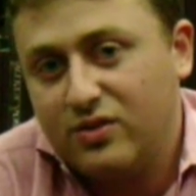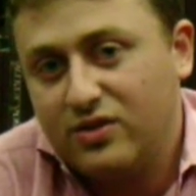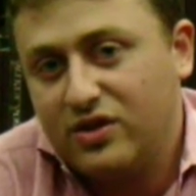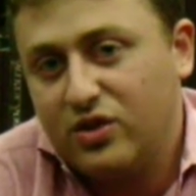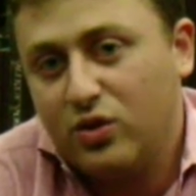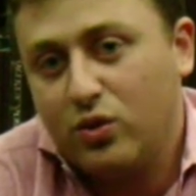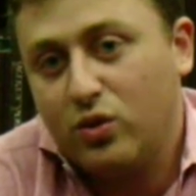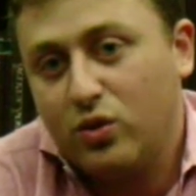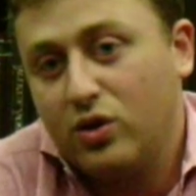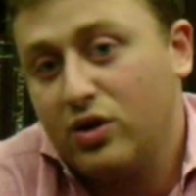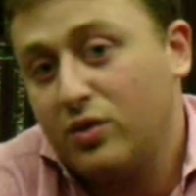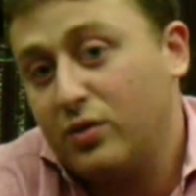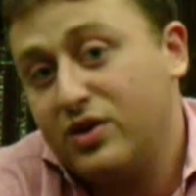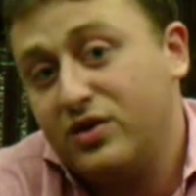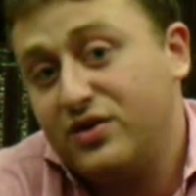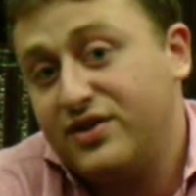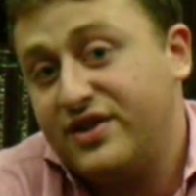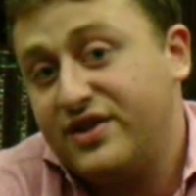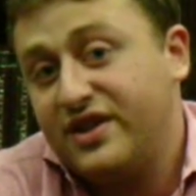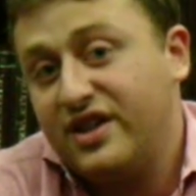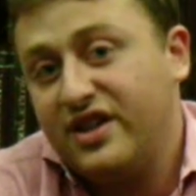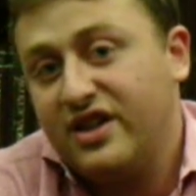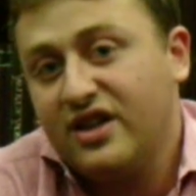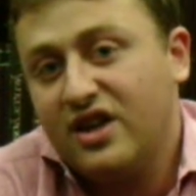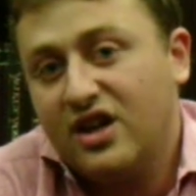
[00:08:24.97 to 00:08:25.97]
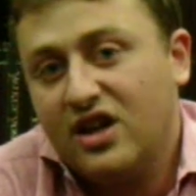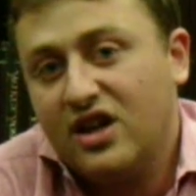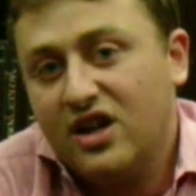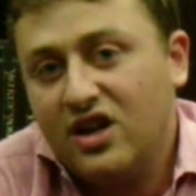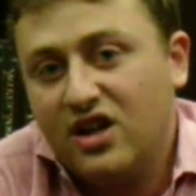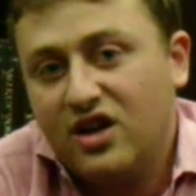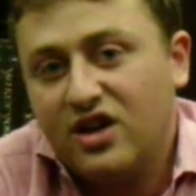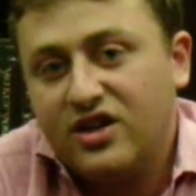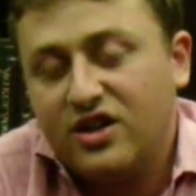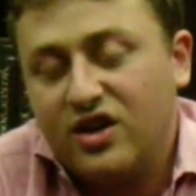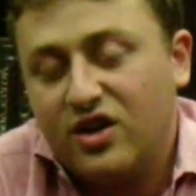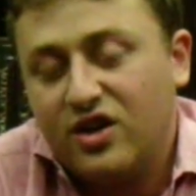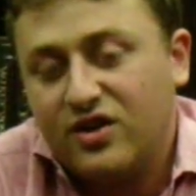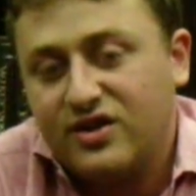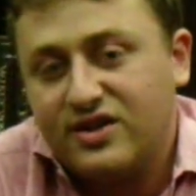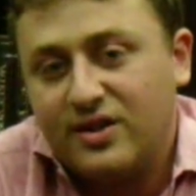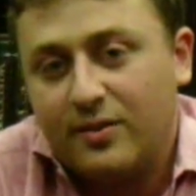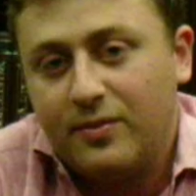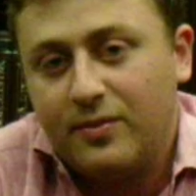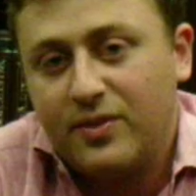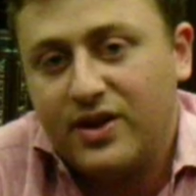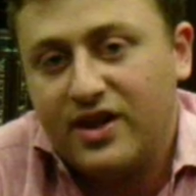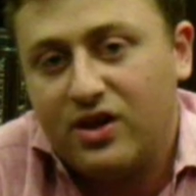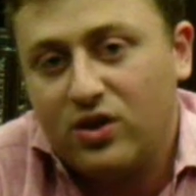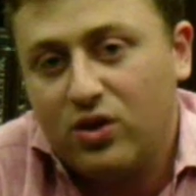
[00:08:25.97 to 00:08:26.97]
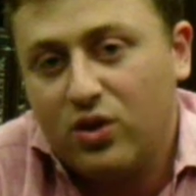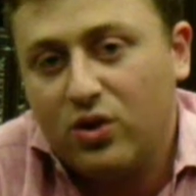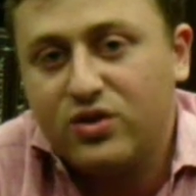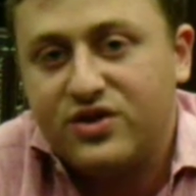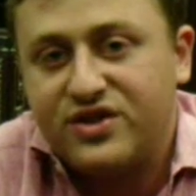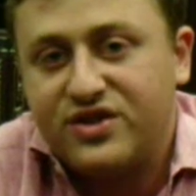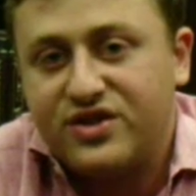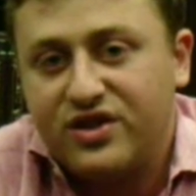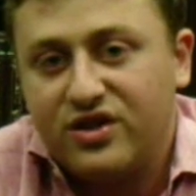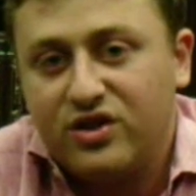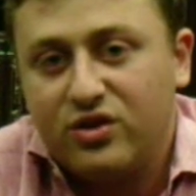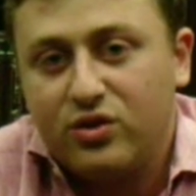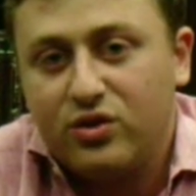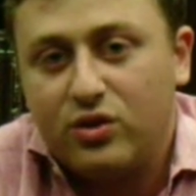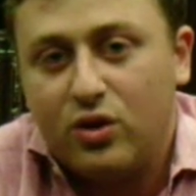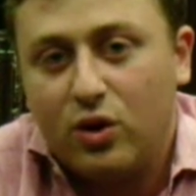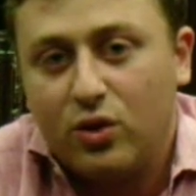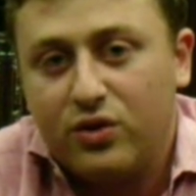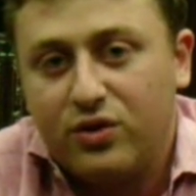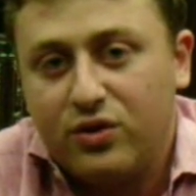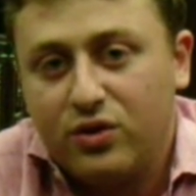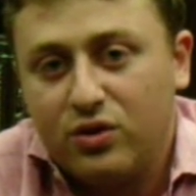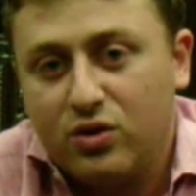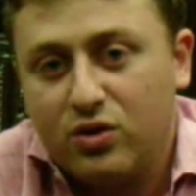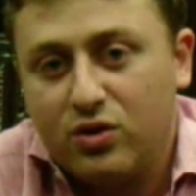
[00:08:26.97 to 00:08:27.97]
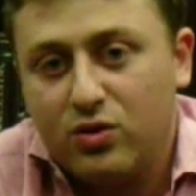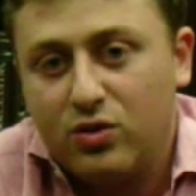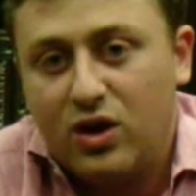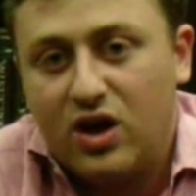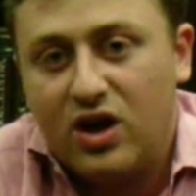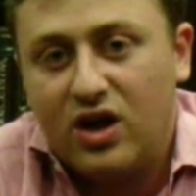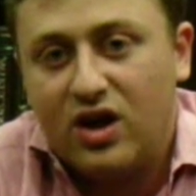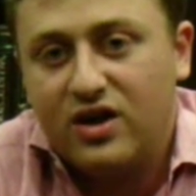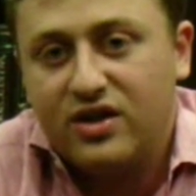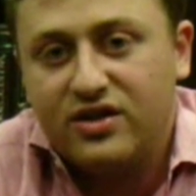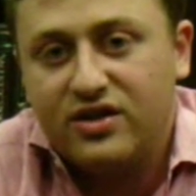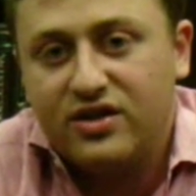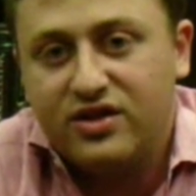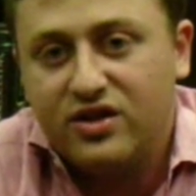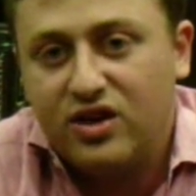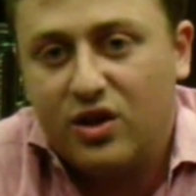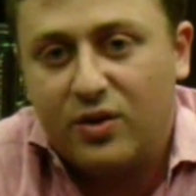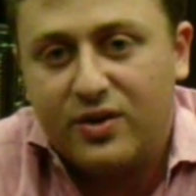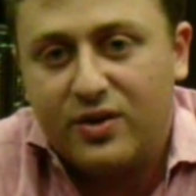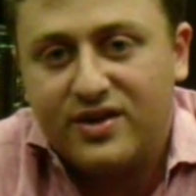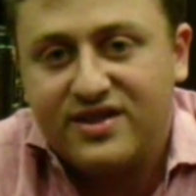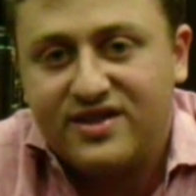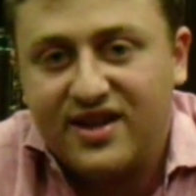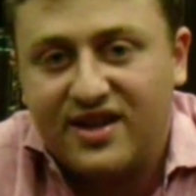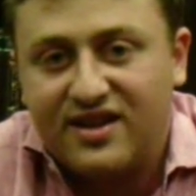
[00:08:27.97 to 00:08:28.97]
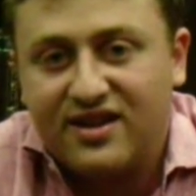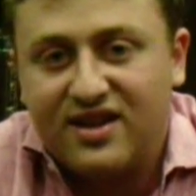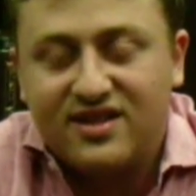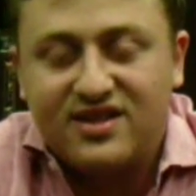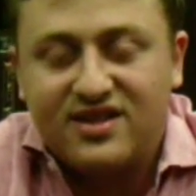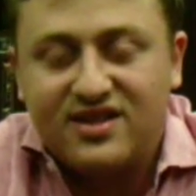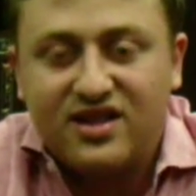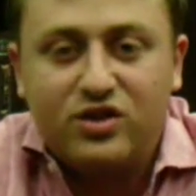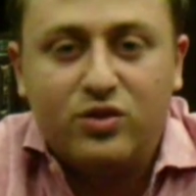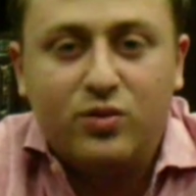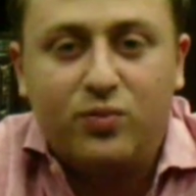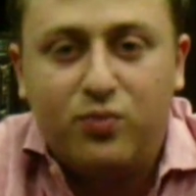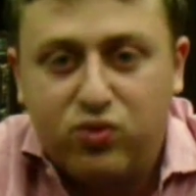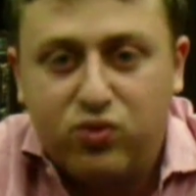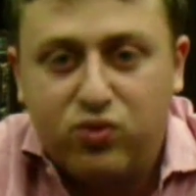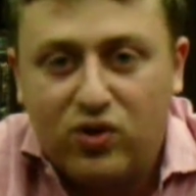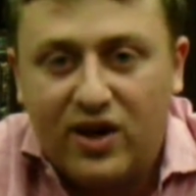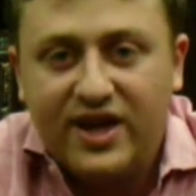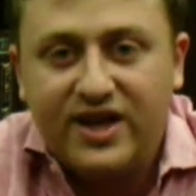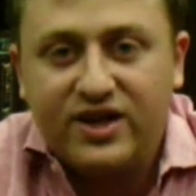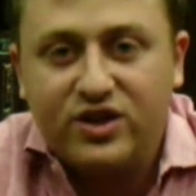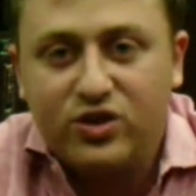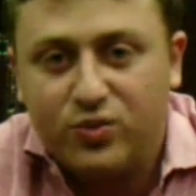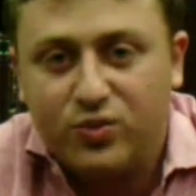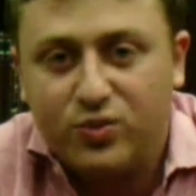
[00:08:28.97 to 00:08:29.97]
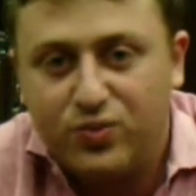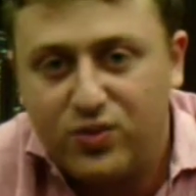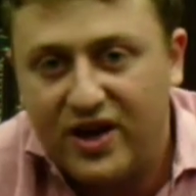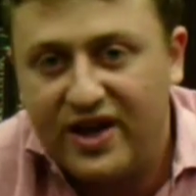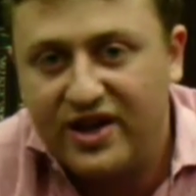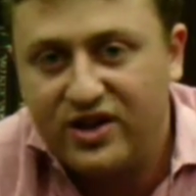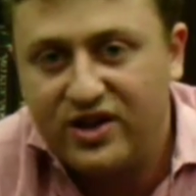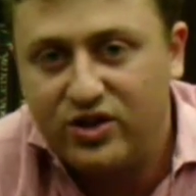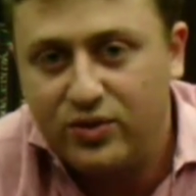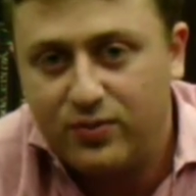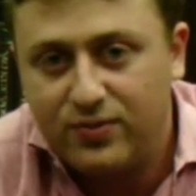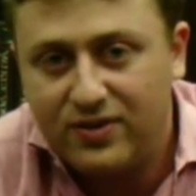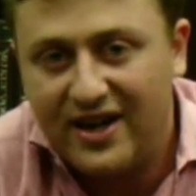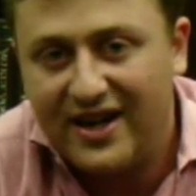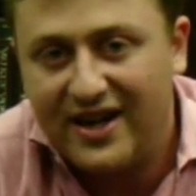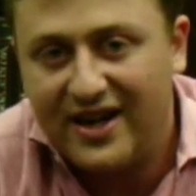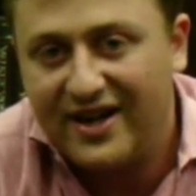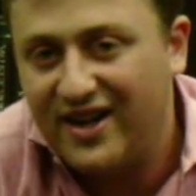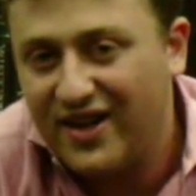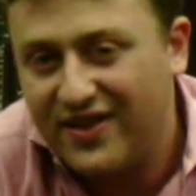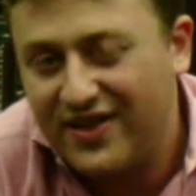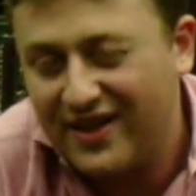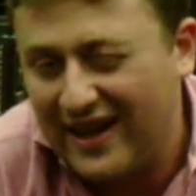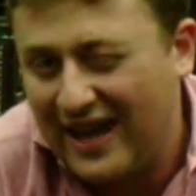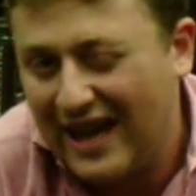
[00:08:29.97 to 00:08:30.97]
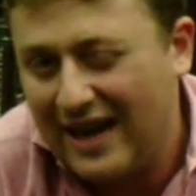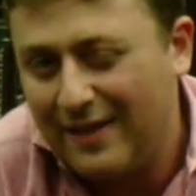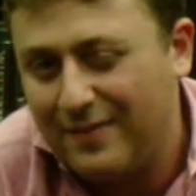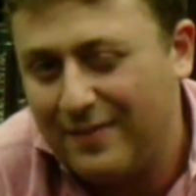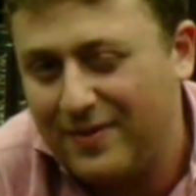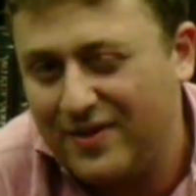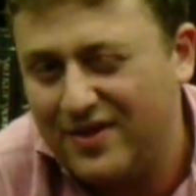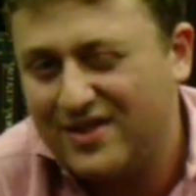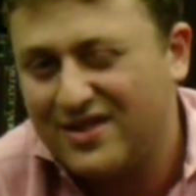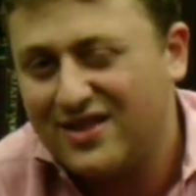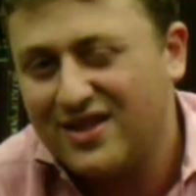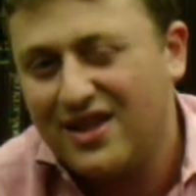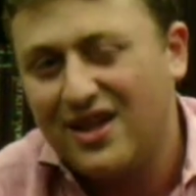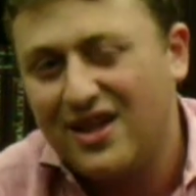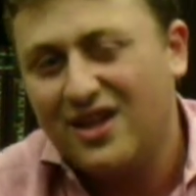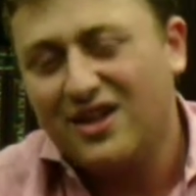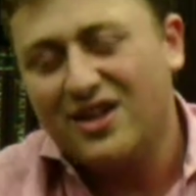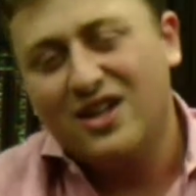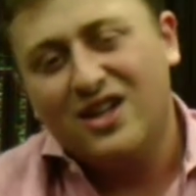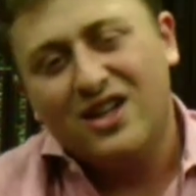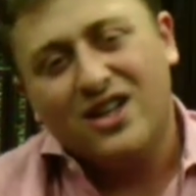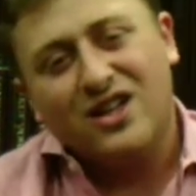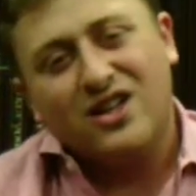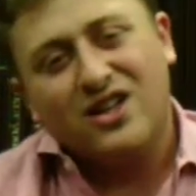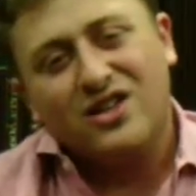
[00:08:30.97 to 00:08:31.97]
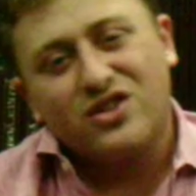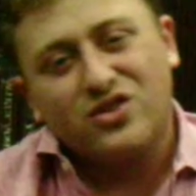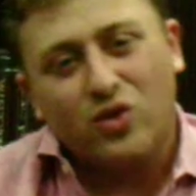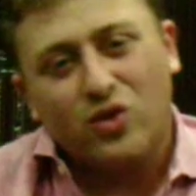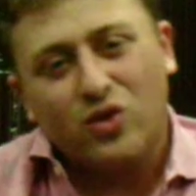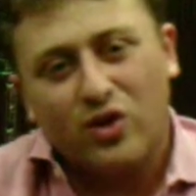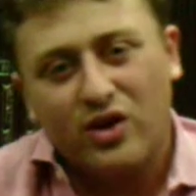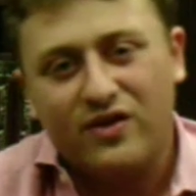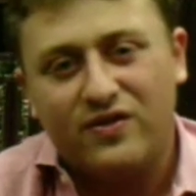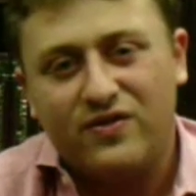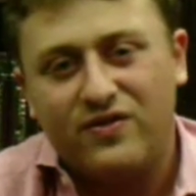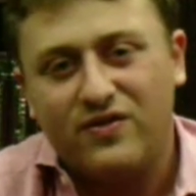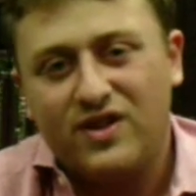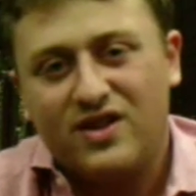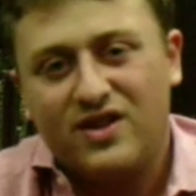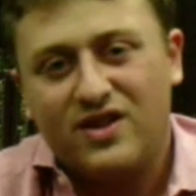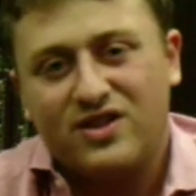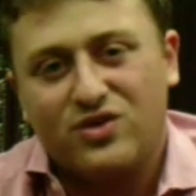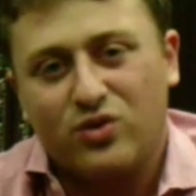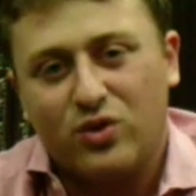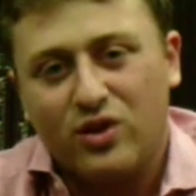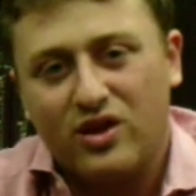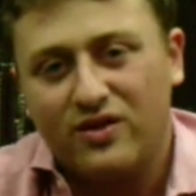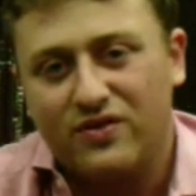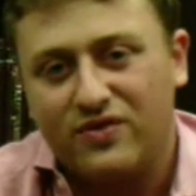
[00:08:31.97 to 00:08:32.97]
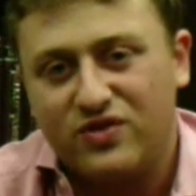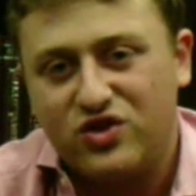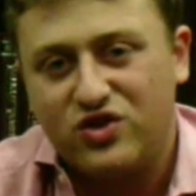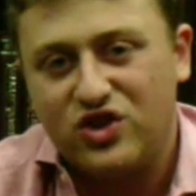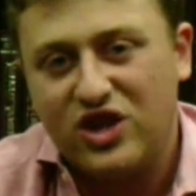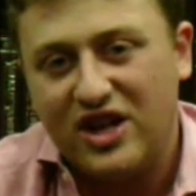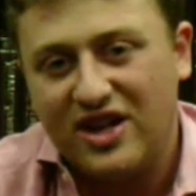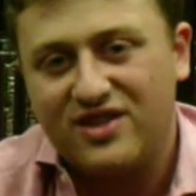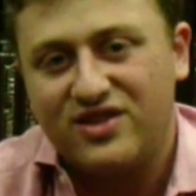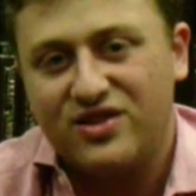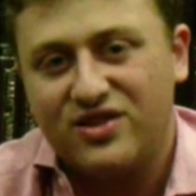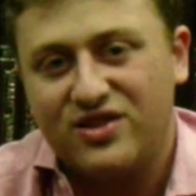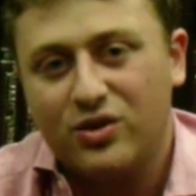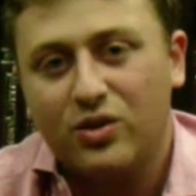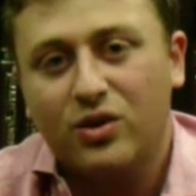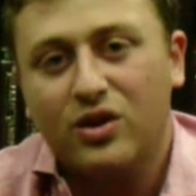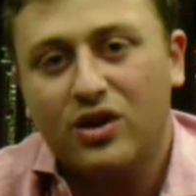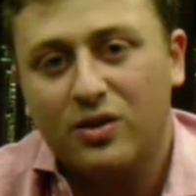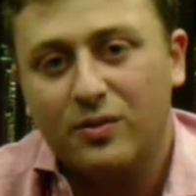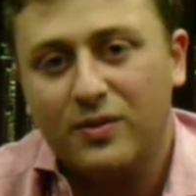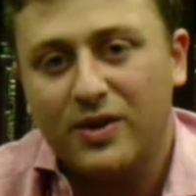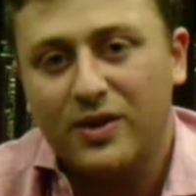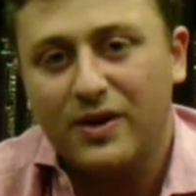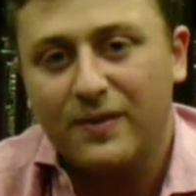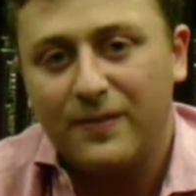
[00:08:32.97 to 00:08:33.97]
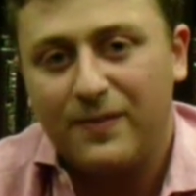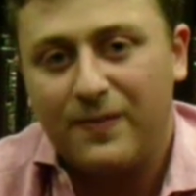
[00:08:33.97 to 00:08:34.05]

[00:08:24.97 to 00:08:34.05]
Or when you see, somebody close to you go through, a sickness, and you pray, and nothing happens, it sort of shakes you a little bit.